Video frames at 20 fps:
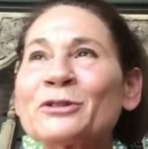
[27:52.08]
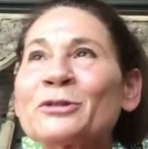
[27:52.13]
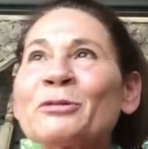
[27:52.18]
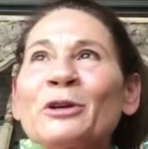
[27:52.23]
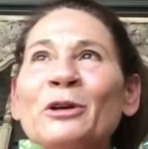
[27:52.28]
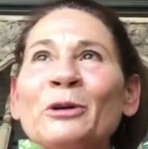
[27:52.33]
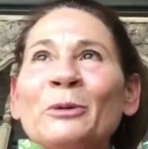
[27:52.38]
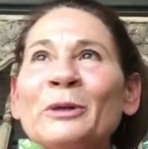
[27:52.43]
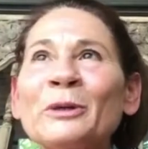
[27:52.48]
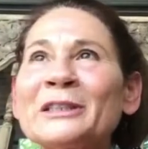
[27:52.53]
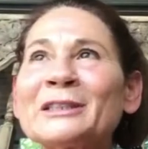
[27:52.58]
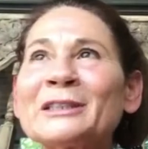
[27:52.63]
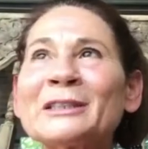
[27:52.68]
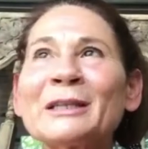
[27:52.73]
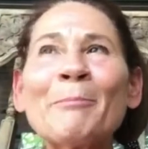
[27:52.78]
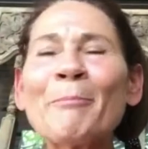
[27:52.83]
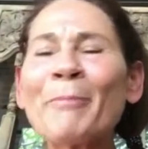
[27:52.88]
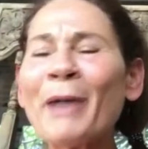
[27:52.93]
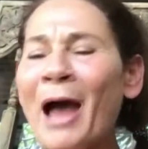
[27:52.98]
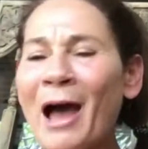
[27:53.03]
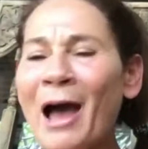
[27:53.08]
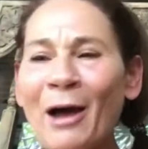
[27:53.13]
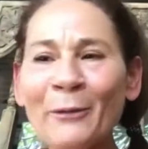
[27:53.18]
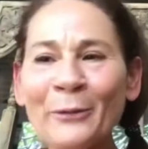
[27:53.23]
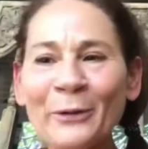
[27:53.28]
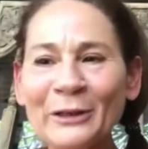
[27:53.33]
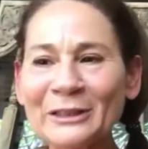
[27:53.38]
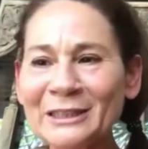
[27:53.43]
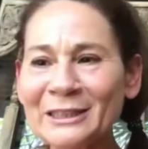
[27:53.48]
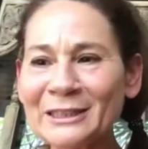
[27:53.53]
truest,
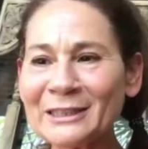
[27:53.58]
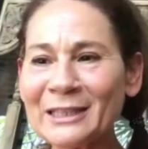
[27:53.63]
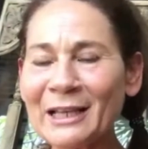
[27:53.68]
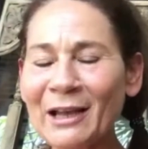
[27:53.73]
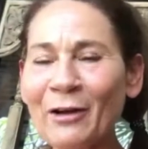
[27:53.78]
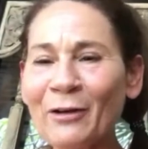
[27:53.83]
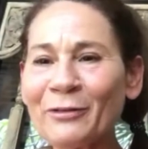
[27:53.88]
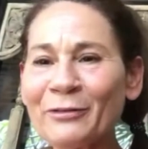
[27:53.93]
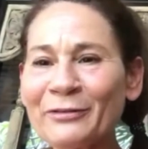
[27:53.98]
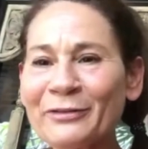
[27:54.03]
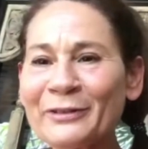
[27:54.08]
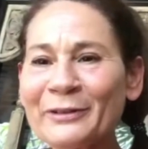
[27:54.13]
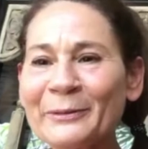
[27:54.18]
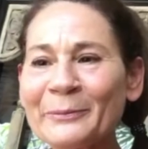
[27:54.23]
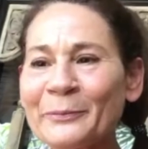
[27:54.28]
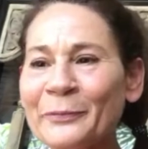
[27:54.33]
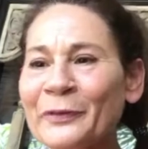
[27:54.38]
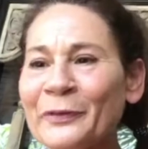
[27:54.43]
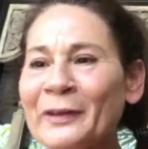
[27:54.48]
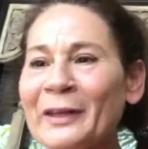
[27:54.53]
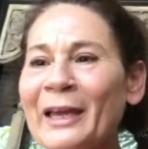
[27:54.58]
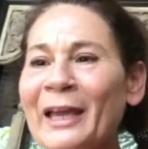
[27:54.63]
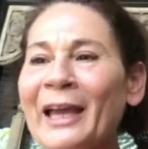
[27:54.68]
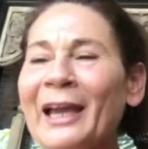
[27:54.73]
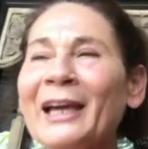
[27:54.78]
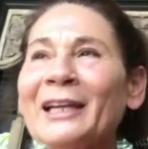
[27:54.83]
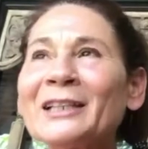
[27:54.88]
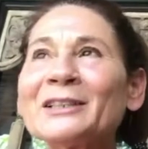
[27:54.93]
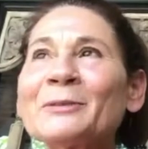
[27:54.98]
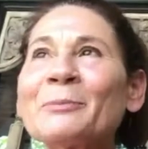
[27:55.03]
empowered self
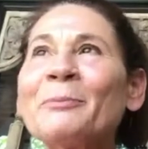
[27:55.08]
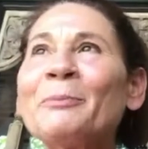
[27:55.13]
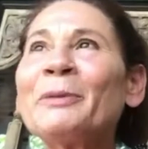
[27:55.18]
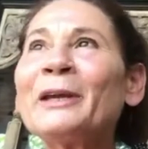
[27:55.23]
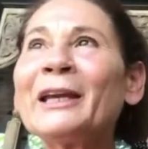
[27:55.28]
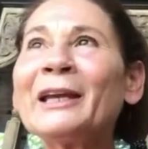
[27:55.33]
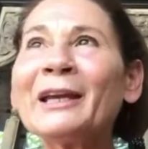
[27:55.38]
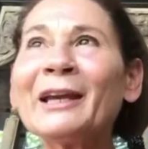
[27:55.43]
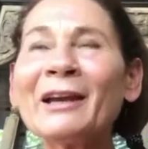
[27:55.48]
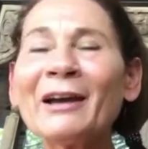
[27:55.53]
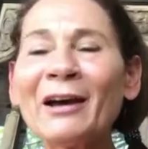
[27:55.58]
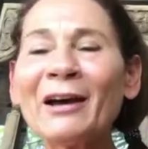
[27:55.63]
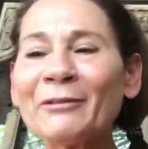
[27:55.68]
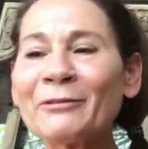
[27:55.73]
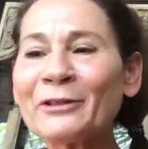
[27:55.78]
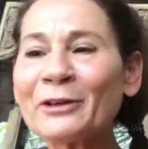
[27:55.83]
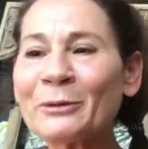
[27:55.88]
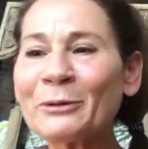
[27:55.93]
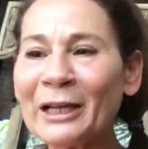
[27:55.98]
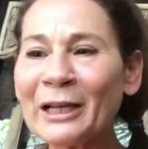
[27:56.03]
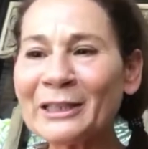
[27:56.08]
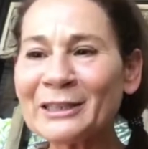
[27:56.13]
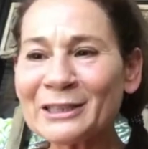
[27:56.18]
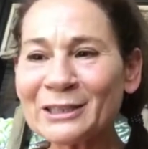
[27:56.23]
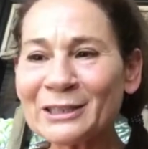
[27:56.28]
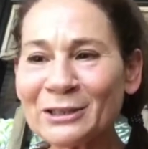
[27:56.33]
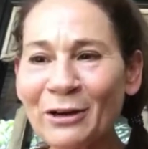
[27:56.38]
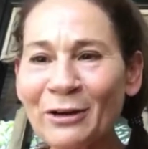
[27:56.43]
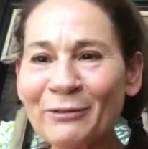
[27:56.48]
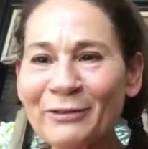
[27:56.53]
and be of
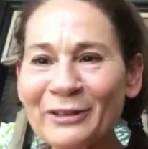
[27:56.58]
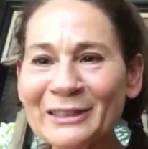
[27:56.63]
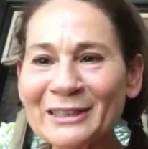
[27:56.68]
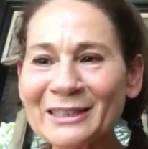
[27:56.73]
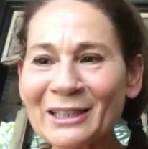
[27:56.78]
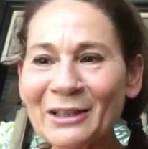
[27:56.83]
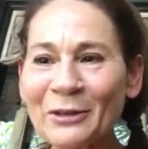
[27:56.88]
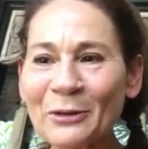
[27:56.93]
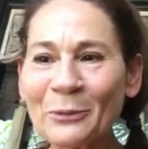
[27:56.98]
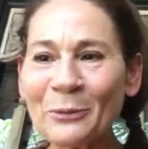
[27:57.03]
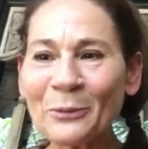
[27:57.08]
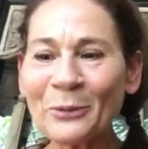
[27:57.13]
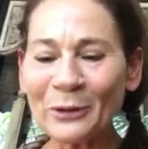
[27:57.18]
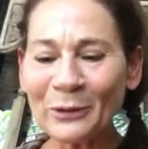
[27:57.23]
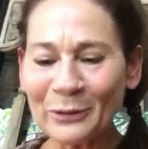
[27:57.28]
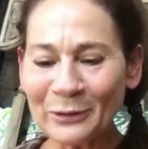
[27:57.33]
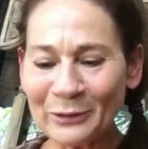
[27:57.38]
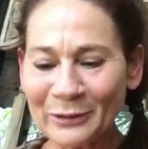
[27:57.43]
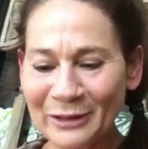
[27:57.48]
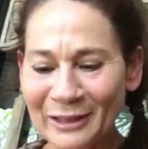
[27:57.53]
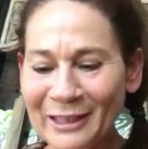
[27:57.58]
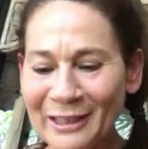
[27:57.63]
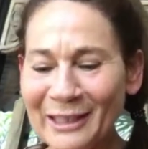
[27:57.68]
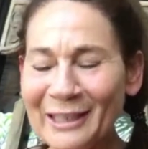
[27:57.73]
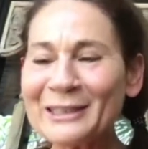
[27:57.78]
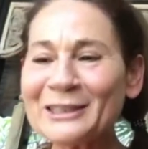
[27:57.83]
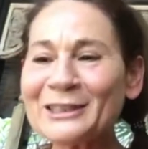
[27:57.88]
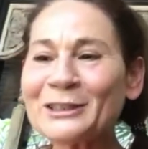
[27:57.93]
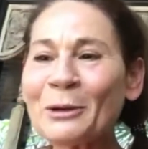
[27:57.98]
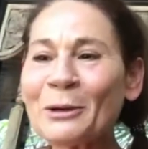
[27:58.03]
great service in the world.
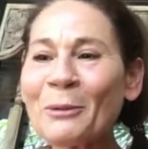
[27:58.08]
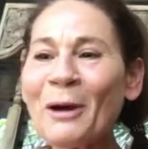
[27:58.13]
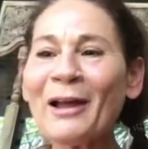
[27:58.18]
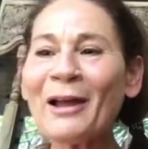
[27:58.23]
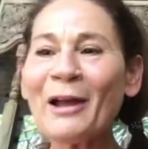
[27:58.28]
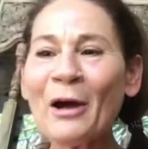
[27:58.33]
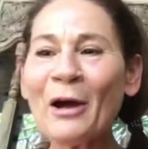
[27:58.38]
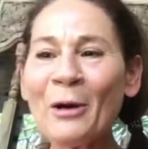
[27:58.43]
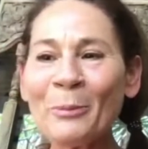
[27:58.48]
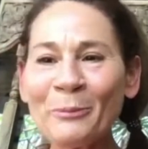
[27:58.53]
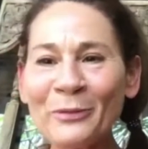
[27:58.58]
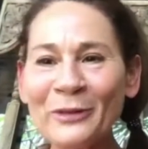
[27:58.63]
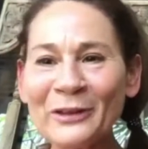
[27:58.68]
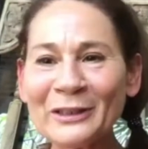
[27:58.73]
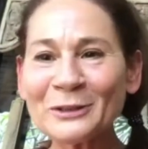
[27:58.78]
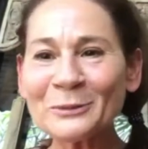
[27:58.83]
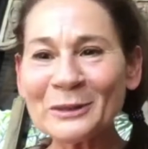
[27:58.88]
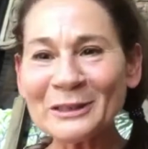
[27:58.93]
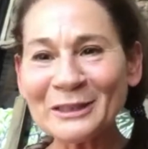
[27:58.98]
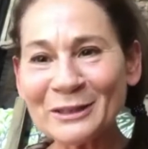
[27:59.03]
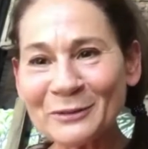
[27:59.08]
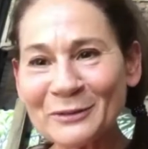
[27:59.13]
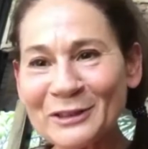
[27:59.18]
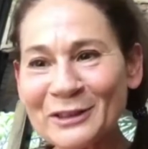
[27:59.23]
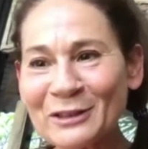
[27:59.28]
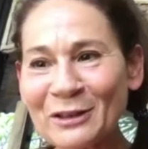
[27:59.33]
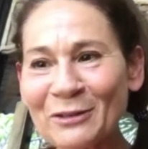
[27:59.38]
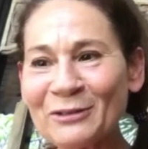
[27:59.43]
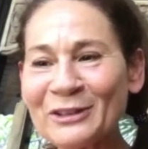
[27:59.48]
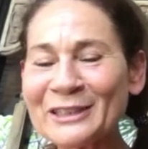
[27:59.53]
So I hope this was of
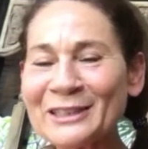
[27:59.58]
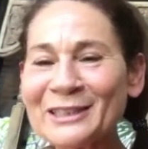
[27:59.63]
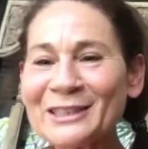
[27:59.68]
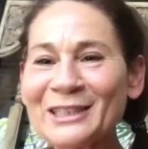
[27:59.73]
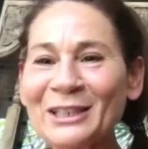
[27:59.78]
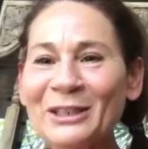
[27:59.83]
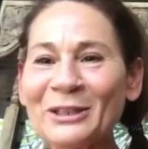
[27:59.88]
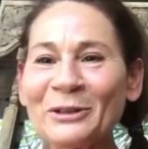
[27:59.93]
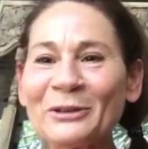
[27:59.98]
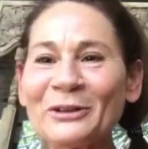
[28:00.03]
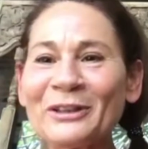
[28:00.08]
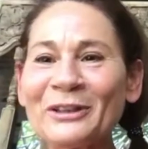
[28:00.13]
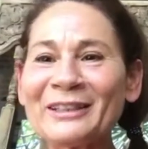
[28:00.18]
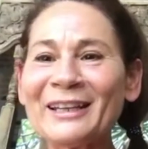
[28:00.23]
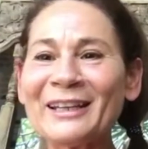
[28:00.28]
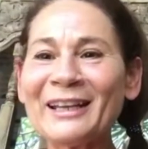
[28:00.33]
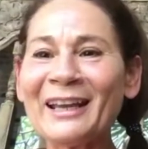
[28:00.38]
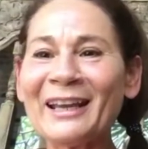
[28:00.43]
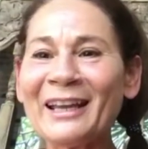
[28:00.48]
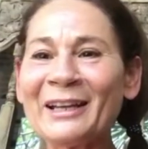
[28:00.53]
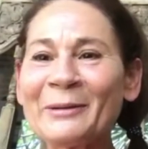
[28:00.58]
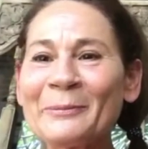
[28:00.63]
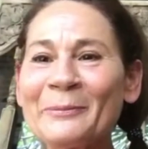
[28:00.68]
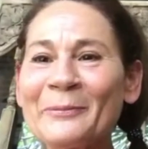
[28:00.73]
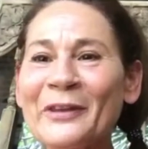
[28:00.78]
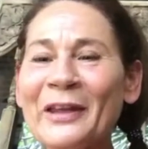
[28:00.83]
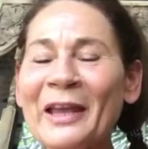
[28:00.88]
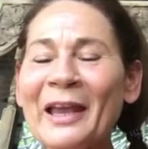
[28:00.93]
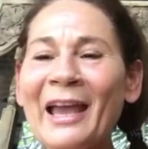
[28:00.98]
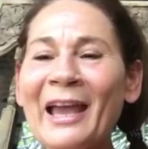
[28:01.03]
service to you today.
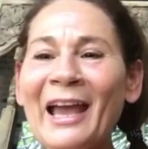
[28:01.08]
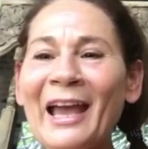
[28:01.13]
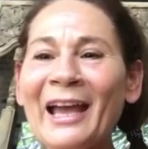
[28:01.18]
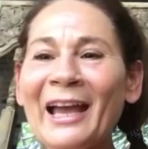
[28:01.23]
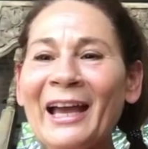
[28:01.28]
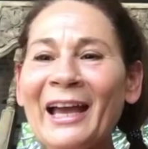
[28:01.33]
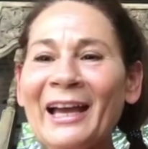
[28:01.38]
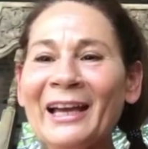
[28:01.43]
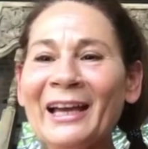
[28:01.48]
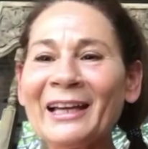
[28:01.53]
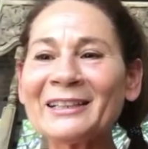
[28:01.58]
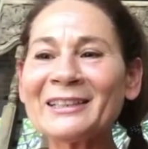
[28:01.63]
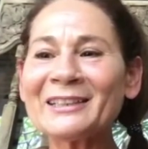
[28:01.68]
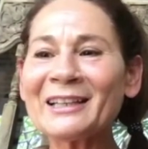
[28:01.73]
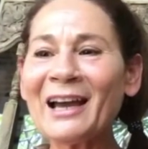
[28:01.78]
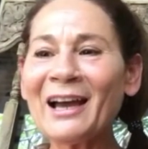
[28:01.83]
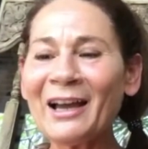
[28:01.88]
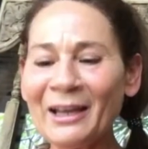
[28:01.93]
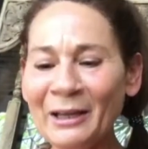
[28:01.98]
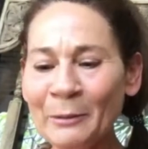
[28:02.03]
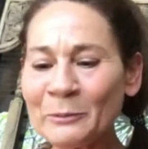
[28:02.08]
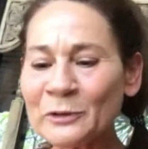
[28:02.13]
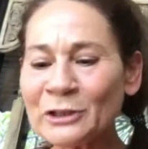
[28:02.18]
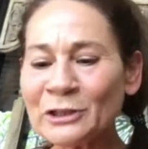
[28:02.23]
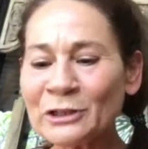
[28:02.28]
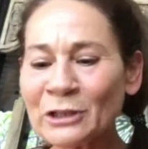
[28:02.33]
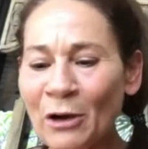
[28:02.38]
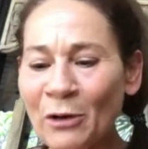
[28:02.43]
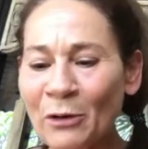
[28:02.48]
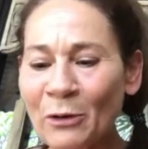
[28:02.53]
And I
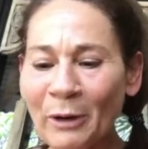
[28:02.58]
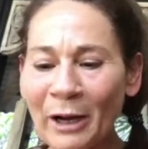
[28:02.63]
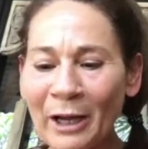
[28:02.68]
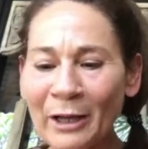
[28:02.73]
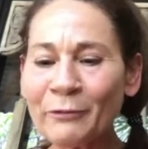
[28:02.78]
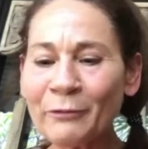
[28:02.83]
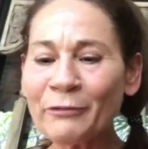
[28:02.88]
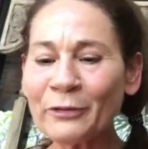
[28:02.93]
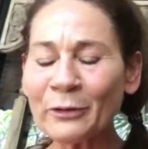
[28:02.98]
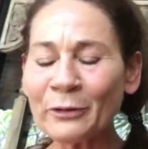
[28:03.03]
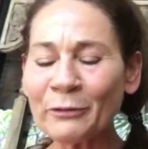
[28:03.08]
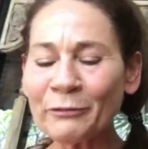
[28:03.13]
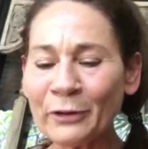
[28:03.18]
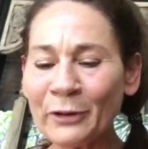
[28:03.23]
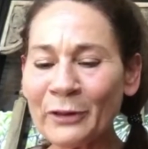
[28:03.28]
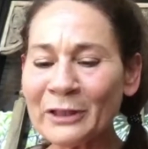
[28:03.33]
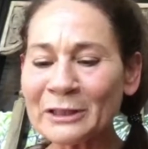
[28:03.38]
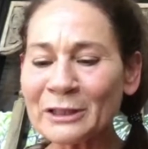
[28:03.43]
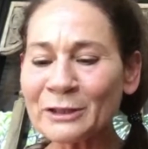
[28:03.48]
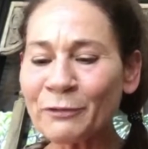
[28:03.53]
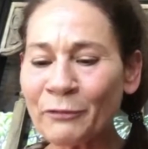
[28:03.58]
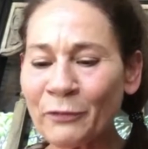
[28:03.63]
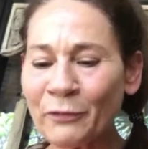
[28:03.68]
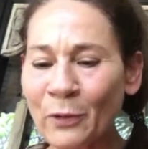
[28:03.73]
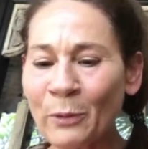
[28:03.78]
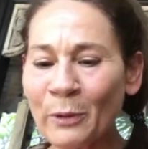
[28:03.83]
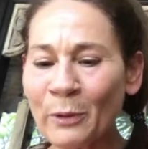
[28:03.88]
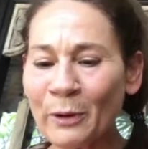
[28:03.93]
am so grateful for this